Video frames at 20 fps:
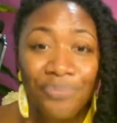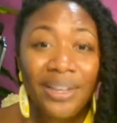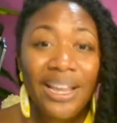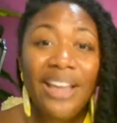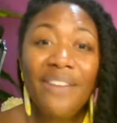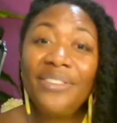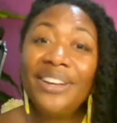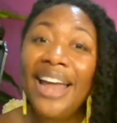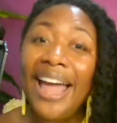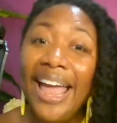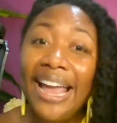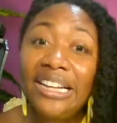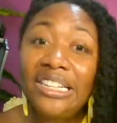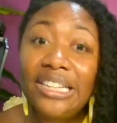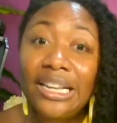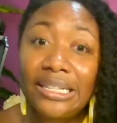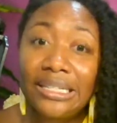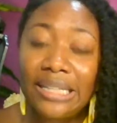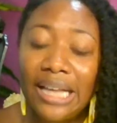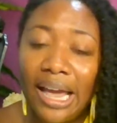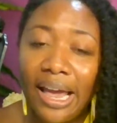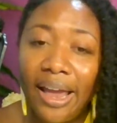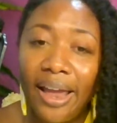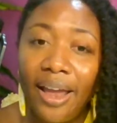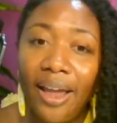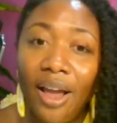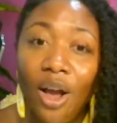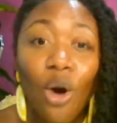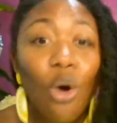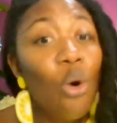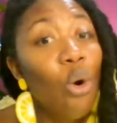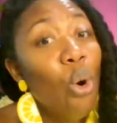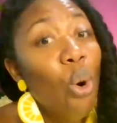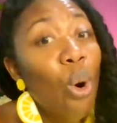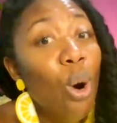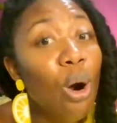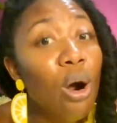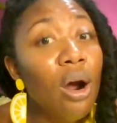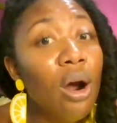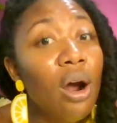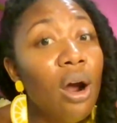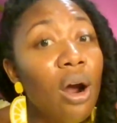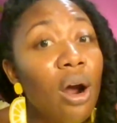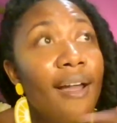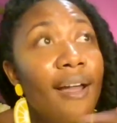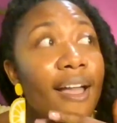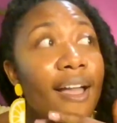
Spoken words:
even an HSA or